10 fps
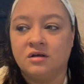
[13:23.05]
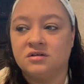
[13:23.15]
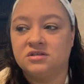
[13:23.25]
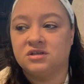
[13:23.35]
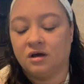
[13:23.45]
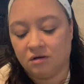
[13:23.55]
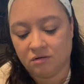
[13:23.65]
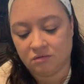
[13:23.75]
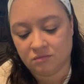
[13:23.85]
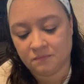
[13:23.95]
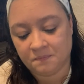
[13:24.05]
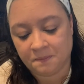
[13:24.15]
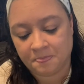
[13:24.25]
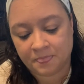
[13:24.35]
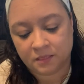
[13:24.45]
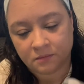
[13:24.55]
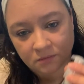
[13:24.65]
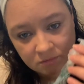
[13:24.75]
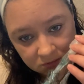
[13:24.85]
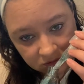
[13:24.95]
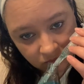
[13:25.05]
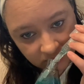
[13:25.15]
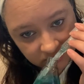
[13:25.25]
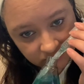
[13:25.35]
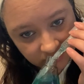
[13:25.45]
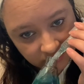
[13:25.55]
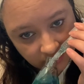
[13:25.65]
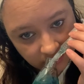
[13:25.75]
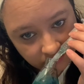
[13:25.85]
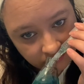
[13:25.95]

So let's see what it smells like.